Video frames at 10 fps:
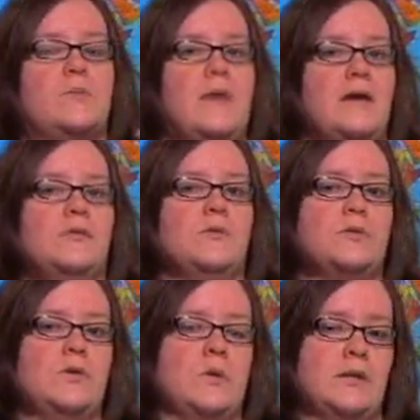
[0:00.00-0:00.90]
make
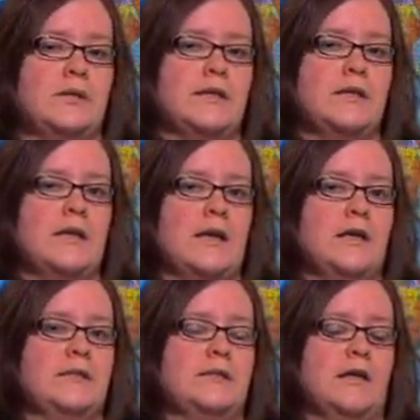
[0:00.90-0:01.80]
those noise
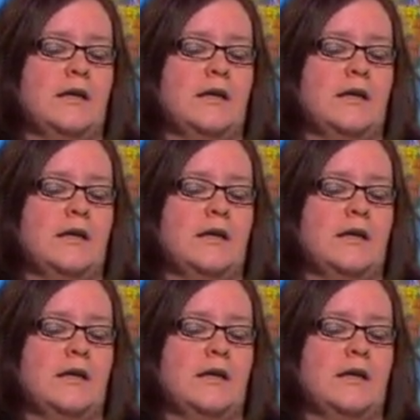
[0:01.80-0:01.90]
and